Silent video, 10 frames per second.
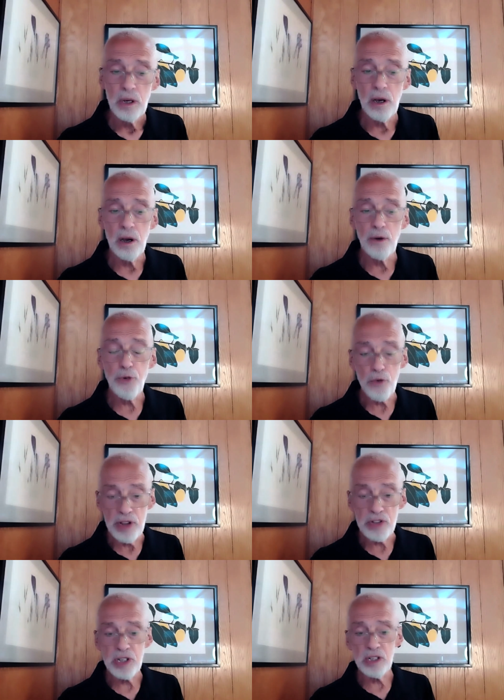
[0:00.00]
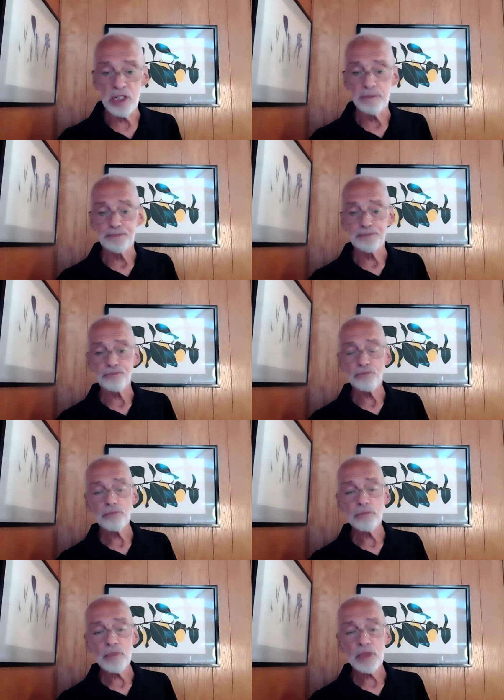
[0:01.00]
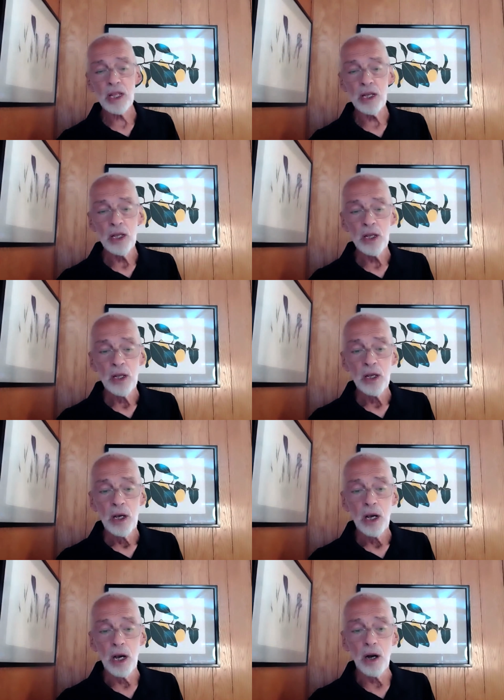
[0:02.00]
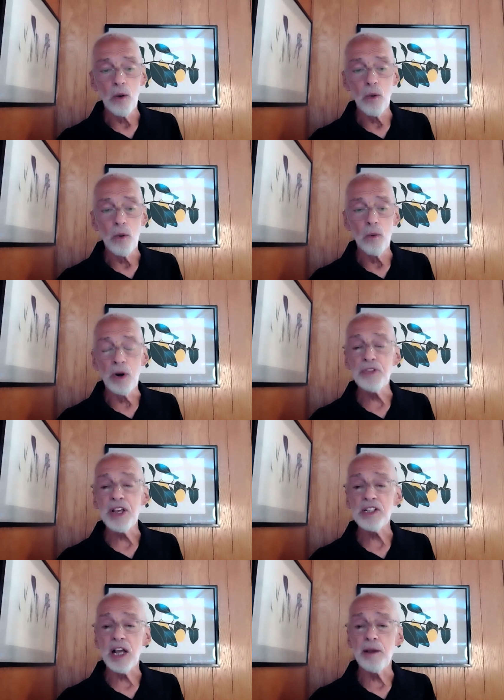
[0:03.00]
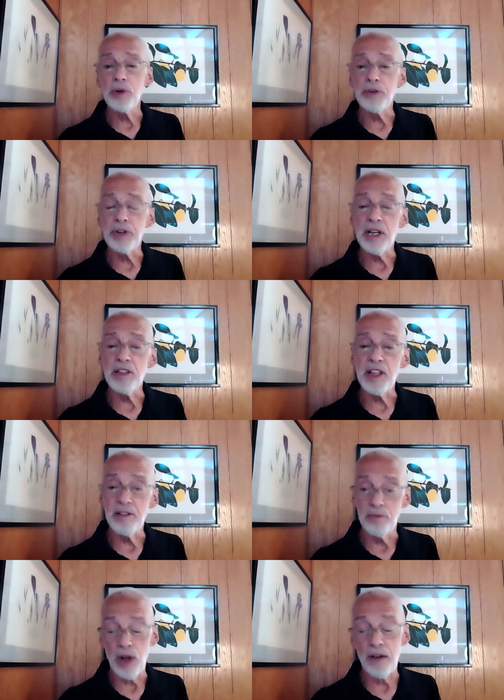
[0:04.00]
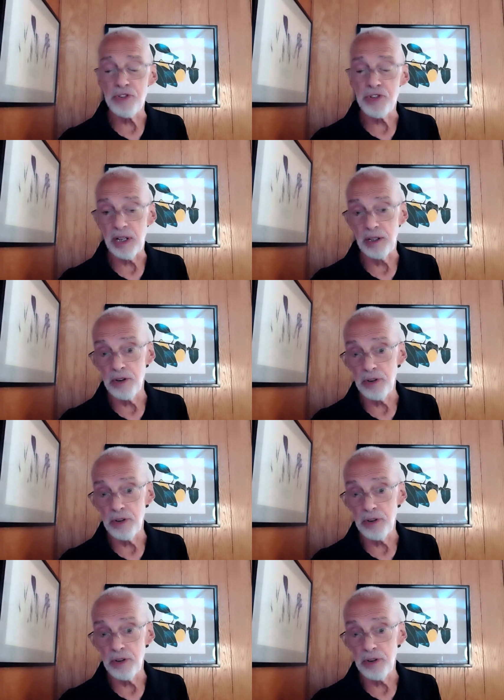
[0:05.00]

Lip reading: For instance, one thing I am learning, that obviously